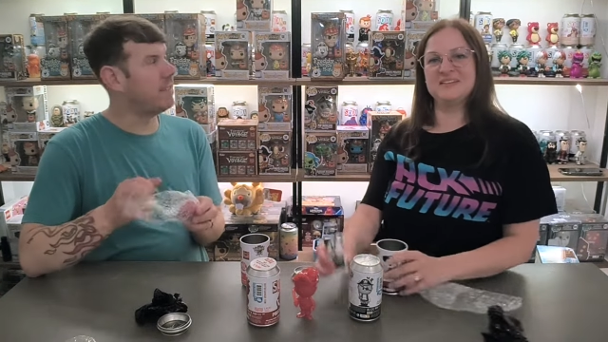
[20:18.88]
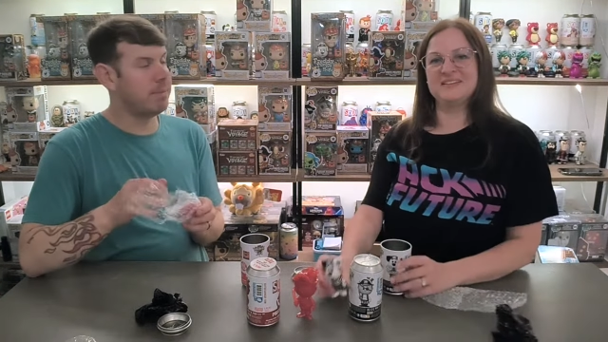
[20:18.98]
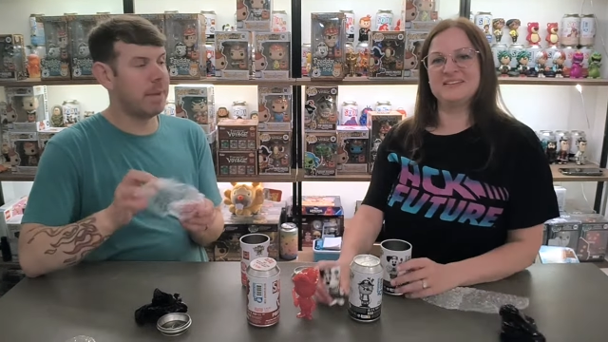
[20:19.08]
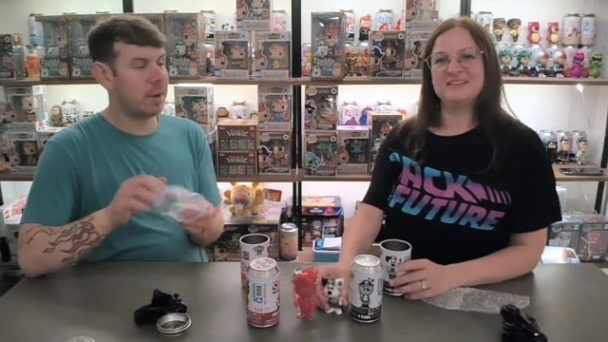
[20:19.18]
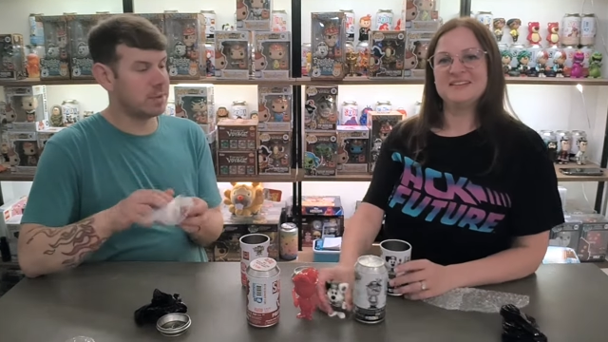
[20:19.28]

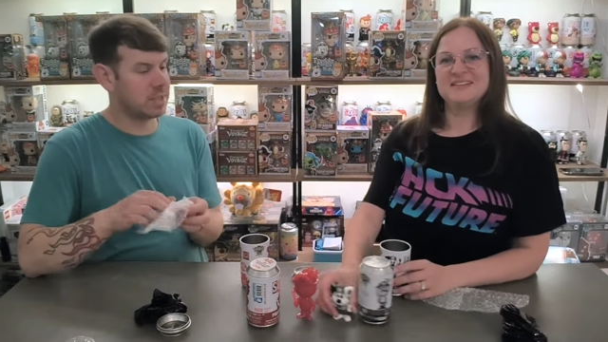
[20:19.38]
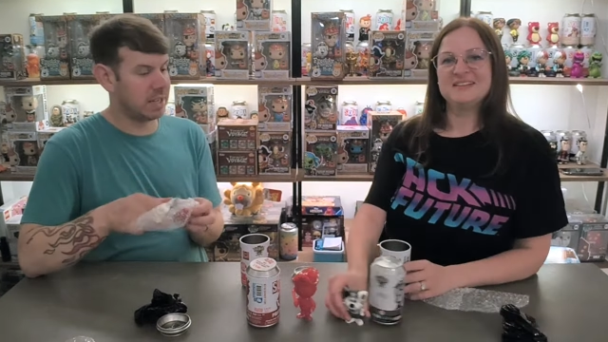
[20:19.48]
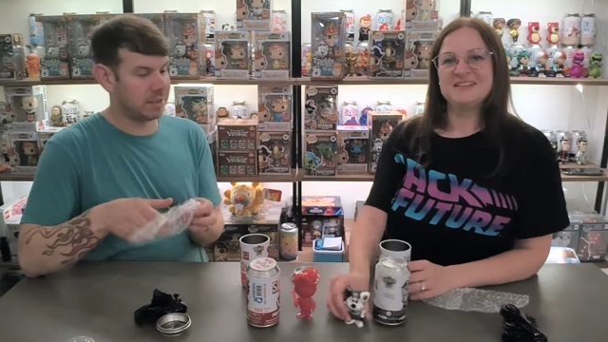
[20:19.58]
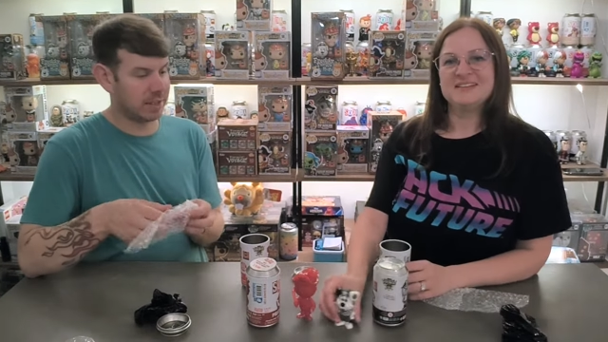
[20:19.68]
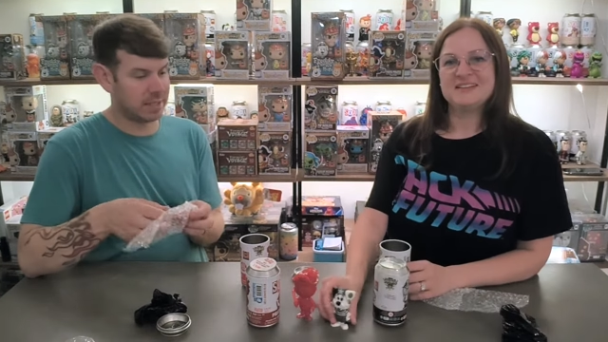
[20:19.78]
Speaker 1: metal
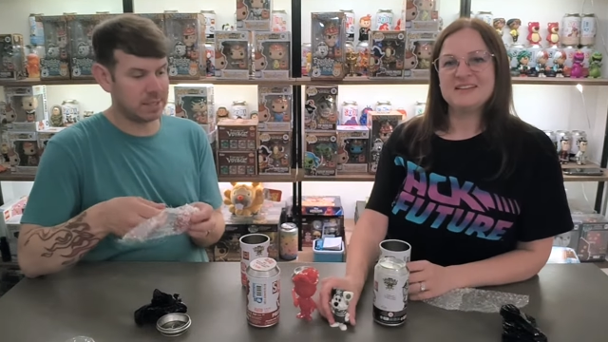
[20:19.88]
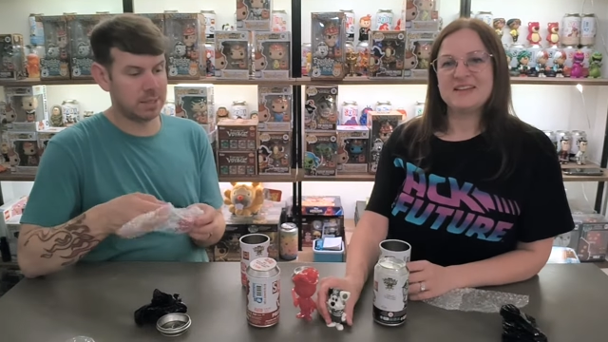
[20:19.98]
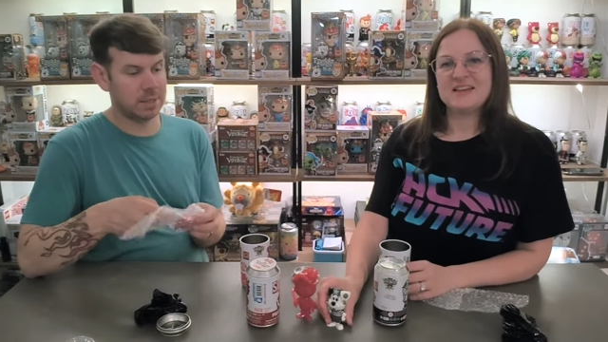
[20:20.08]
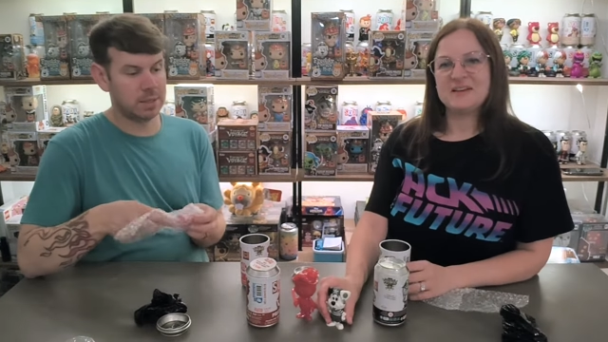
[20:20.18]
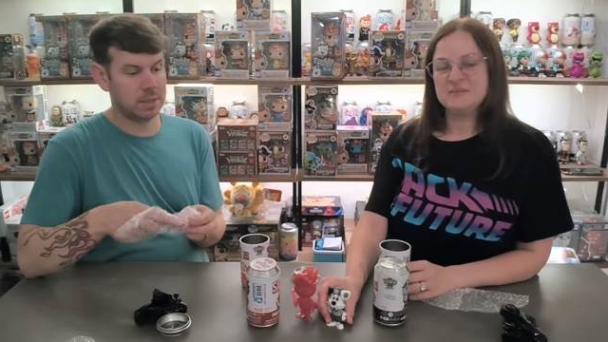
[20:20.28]
series.
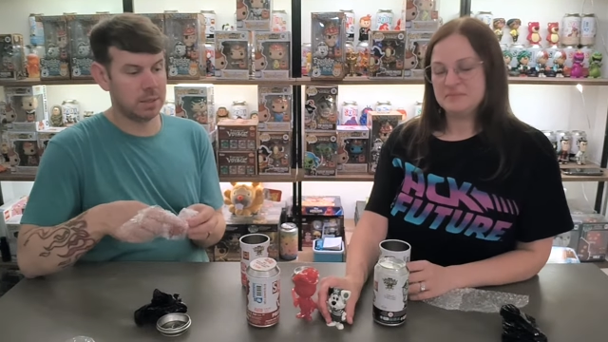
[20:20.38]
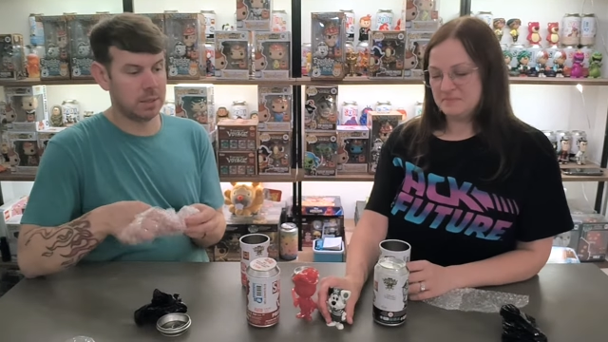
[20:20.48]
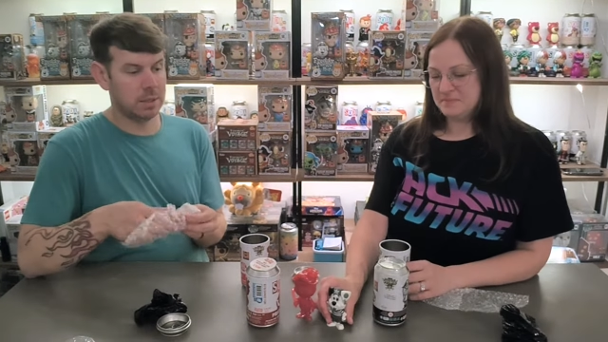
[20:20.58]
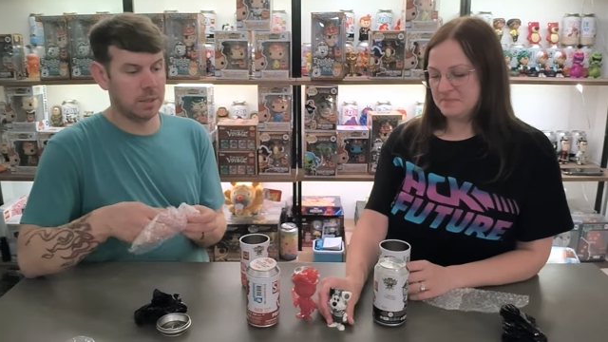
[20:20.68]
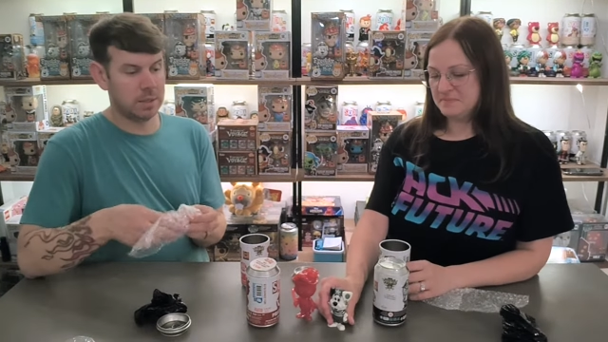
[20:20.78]
Yeah.
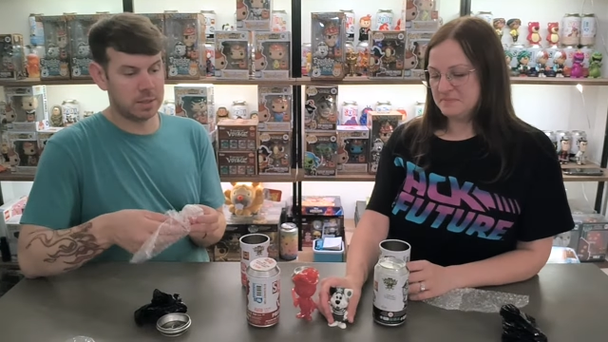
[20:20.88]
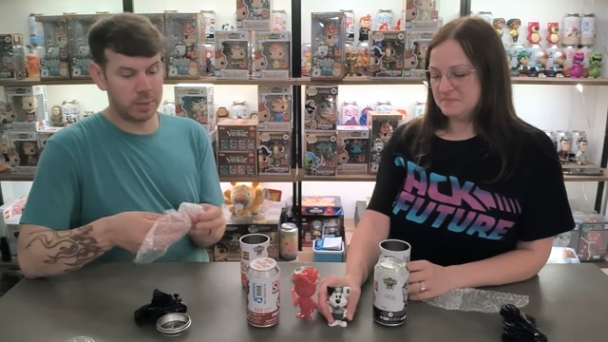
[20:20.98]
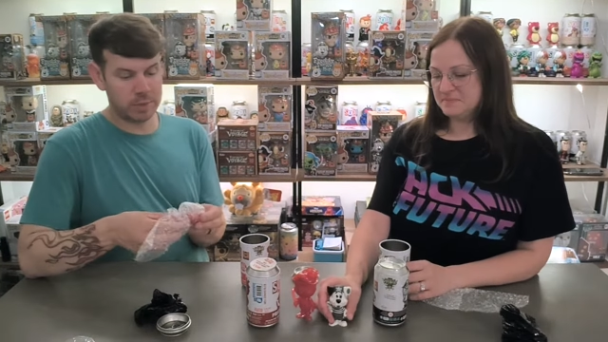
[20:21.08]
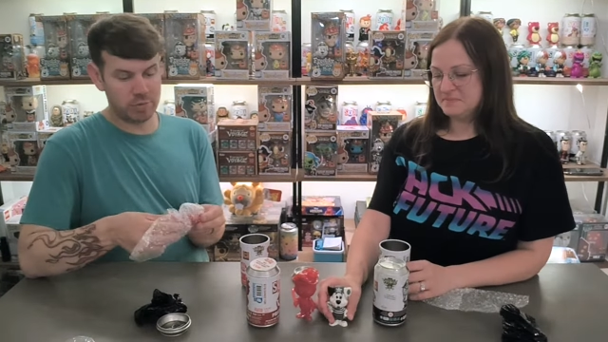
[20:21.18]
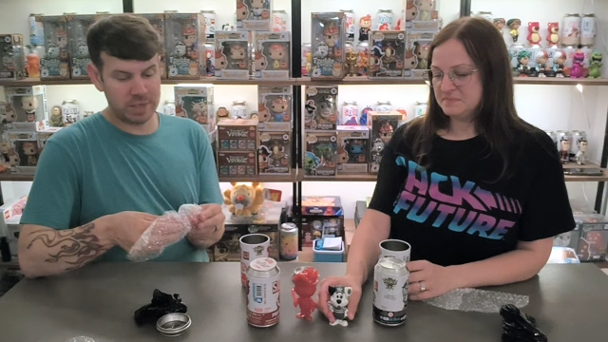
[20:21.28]
So it's
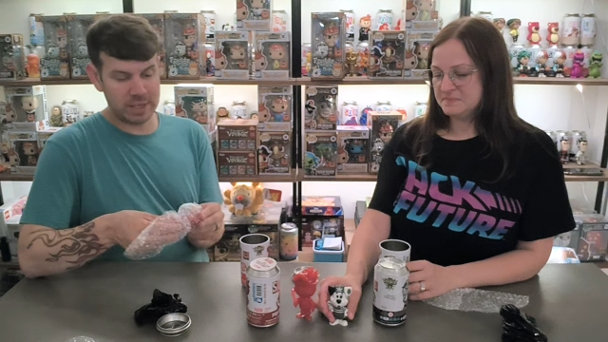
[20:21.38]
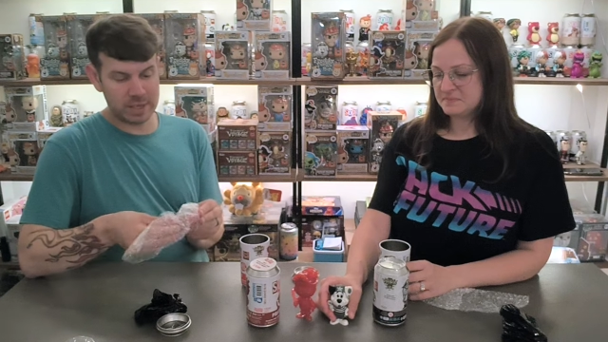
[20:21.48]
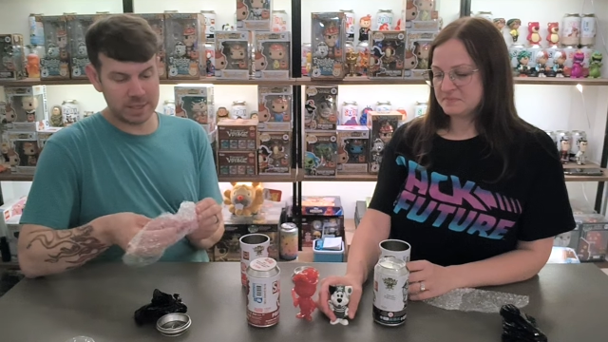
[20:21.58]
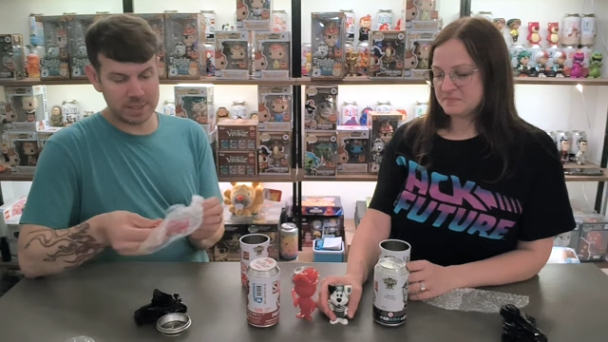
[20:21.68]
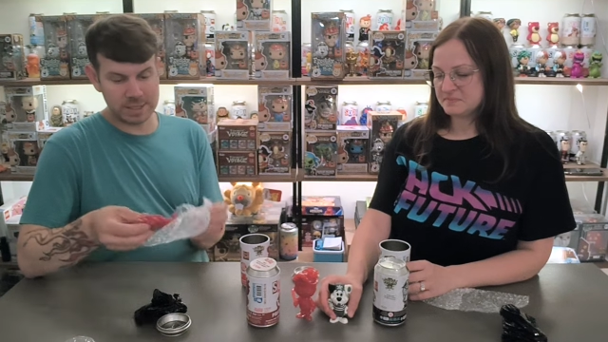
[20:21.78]
really nice
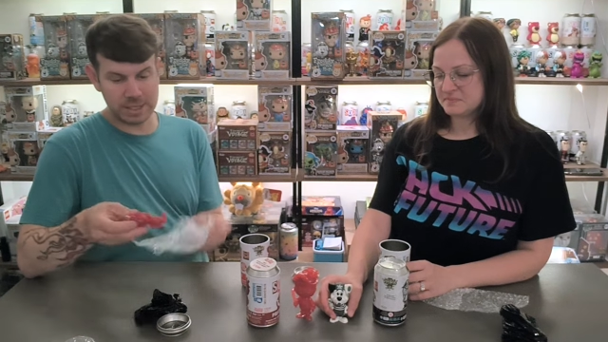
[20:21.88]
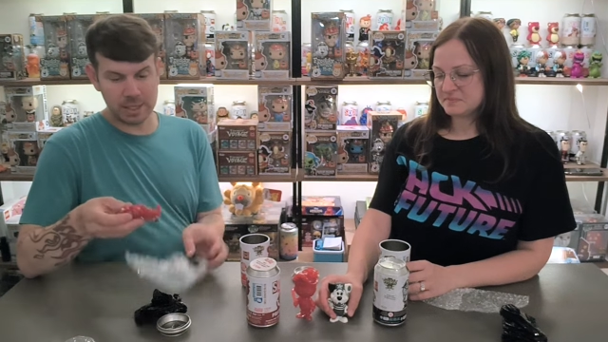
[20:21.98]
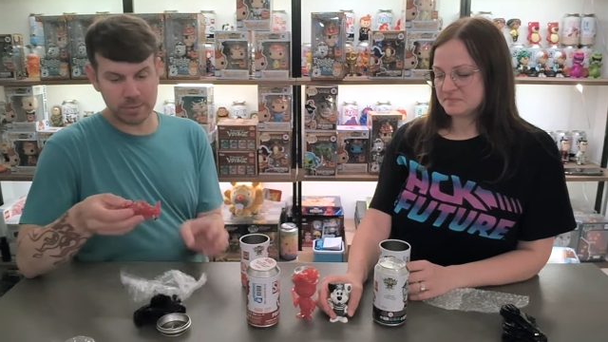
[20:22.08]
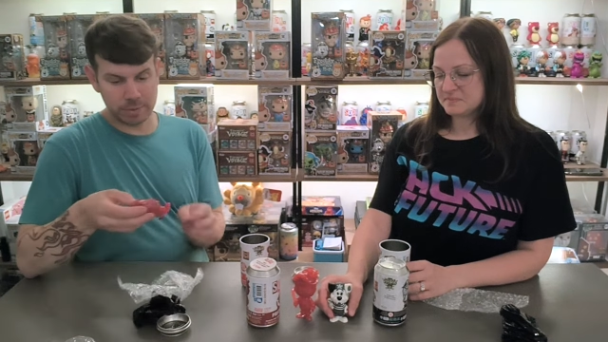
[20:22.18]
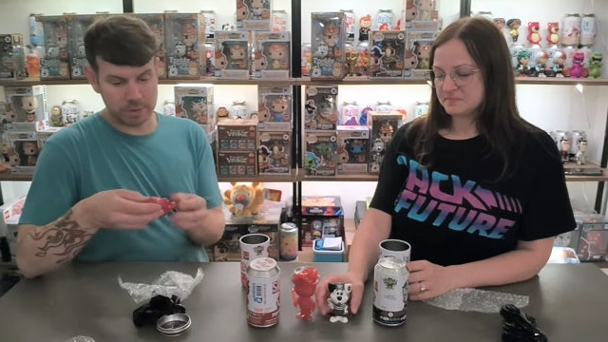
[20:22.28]
to see the
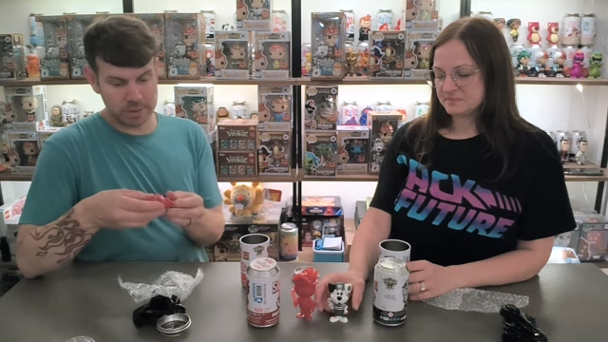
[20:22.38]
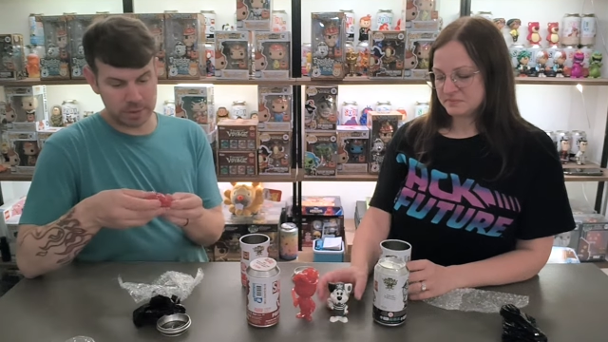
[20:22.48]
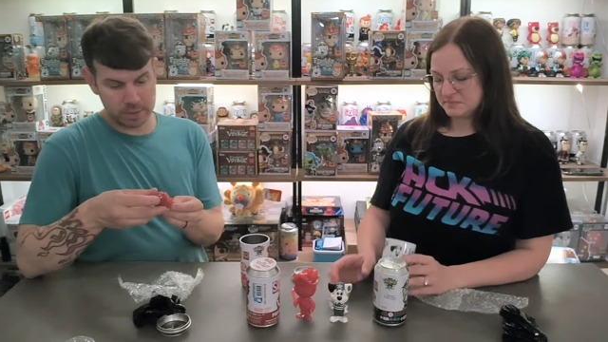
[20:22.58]
proto.